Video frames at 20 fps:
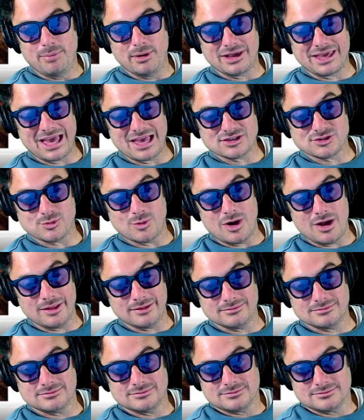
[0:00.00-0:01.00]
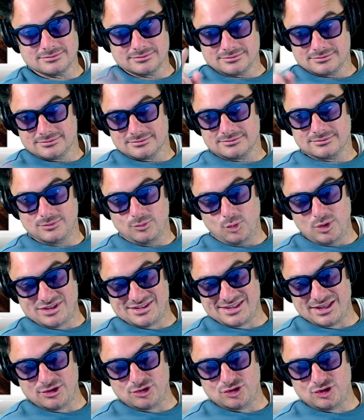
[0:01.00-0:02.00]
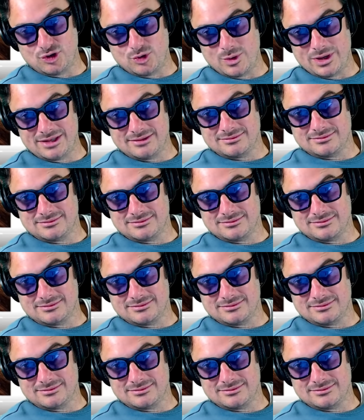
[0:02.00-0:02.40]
But guess what? We still do